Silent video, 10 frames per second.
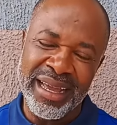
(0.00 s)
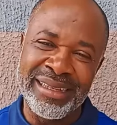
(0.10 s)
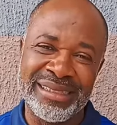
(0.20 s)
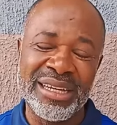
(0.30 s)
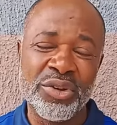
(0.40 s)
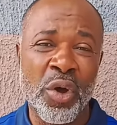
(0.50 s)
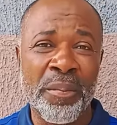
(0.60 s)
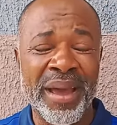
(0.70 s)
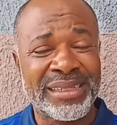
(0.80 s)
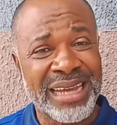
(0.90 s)
Is it
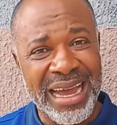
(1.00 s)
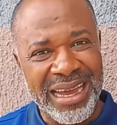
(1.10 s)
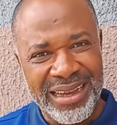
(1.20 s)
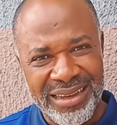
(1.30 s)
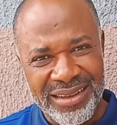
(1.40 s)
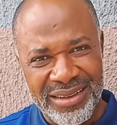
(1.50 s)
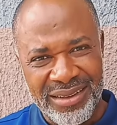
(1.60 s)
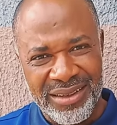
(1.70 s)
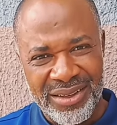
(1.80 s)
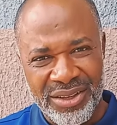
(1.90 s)
not better
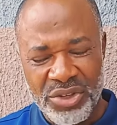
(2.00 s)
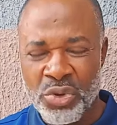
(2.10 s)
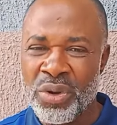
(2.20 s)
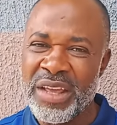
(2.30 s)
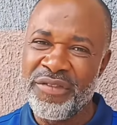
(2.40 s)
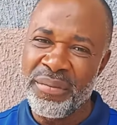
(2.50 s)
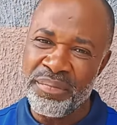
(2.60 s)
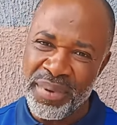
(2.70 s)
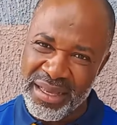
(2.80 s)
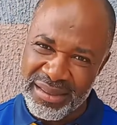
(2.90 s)
you live
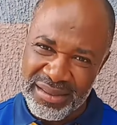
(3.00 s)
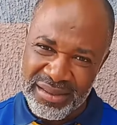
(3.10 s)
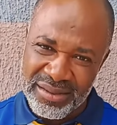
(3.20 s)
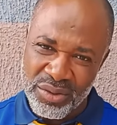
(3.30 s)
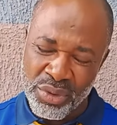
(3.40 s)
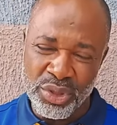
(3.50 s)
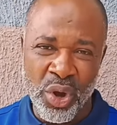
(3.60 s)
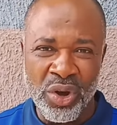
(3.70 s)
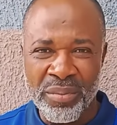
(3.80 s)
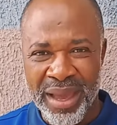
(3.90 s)
in peace with
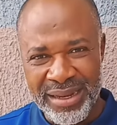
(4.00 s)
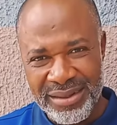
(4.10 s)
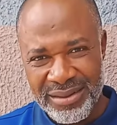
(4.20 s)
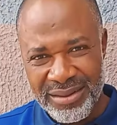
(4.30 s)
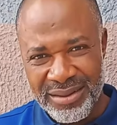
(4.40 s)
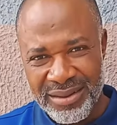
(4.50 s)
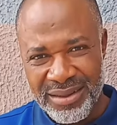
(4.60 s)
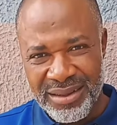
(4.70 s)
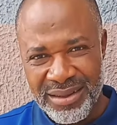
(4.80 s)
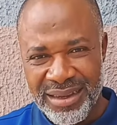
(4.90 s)
all men?
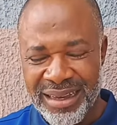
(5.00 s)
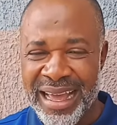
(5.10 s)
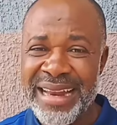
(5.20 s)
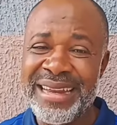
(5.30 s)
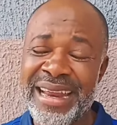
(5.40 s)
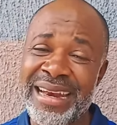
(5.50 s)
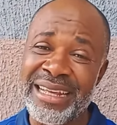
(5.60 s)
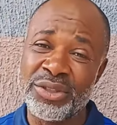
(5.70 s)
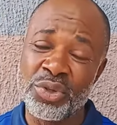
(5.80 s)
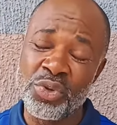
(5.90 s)
Get the
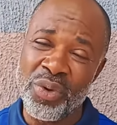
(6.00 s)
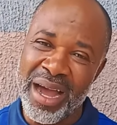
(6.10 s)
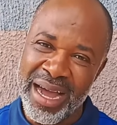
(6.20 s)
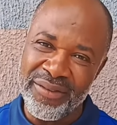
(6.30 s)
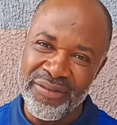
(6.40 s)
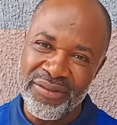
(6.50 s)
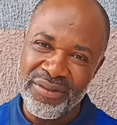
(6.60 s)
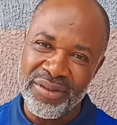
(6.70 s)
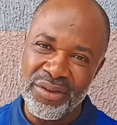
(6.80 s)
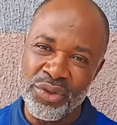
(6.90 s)
little you have,
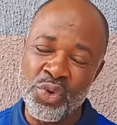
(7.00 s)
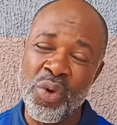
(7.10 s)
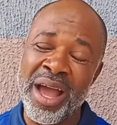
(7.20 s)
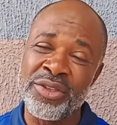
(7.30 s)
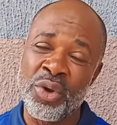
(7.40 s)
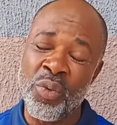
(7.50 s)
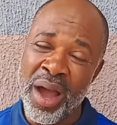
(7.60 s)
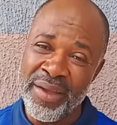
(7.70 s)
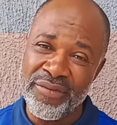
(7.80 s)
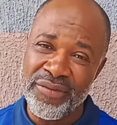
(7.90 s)
you and your
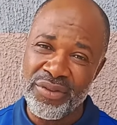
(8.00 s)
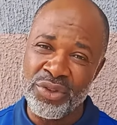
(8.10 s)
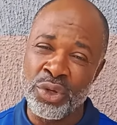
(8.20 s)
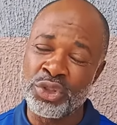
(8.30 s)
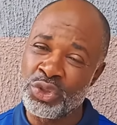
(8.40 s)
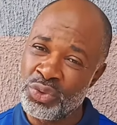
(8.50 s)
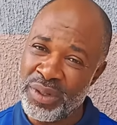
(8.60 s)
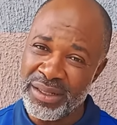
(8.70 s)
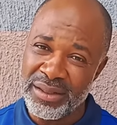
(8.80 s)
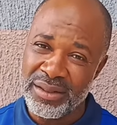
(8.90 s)
wife, your
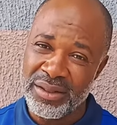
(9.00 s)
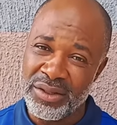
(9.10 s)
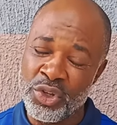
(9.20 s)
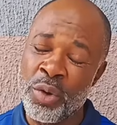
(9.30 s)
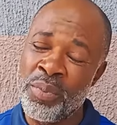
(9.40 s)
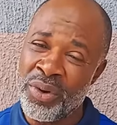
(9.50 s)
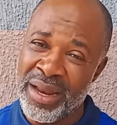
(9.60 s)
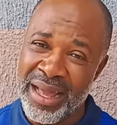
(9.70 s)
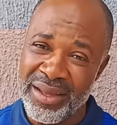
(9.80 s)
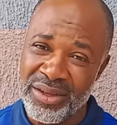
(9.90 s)
children, your
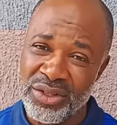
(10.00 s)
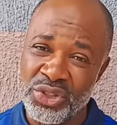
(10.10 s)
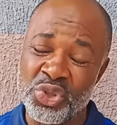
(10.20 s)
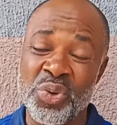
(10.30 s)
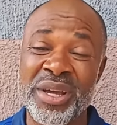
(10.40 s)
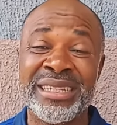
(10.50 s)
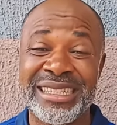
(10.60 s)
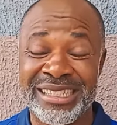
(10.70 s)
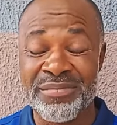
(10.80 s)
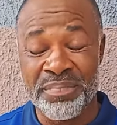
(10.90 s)
brother, should
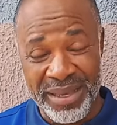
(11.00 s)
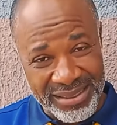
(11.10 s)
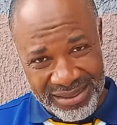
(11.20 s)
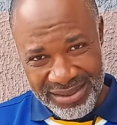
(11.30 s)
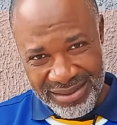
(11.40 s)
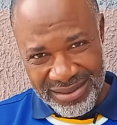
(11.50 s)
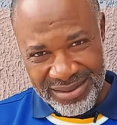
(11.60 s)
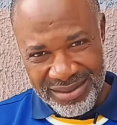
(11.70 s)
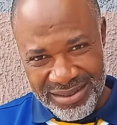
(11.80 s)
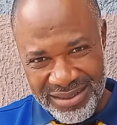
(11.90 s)
eat it in peace.
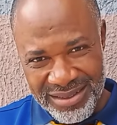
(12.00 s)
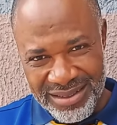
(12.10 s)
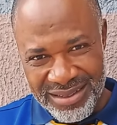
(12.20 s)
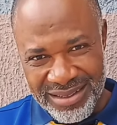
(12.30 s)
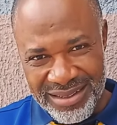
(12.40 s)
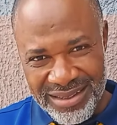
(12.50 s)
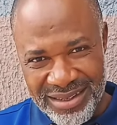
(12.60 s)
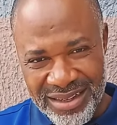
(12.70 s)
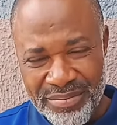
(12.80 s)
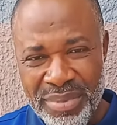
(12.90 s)

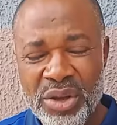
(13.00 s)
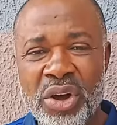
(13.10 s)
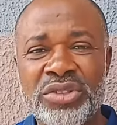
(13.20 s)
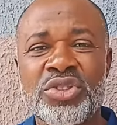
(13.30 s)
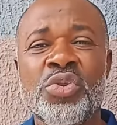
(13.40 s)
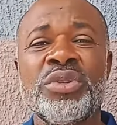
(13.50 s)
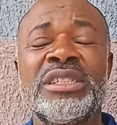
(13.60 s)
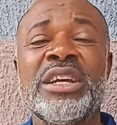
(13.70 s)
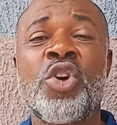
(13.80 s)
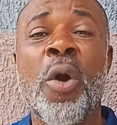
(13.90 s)
Because you
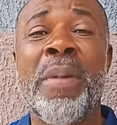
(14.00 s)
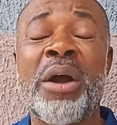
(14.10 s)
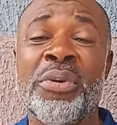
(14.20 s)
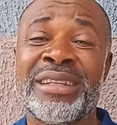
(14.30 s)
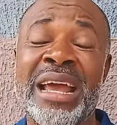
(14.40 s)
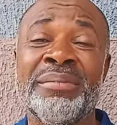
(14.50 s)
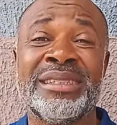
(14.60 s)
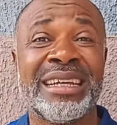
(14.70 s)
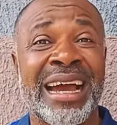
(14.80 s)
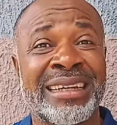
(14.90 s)
still go back with
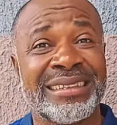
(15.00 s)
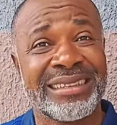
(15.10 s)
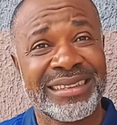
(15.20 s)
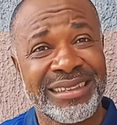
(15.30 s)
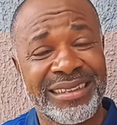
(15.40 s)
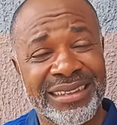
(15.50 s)
empty hand.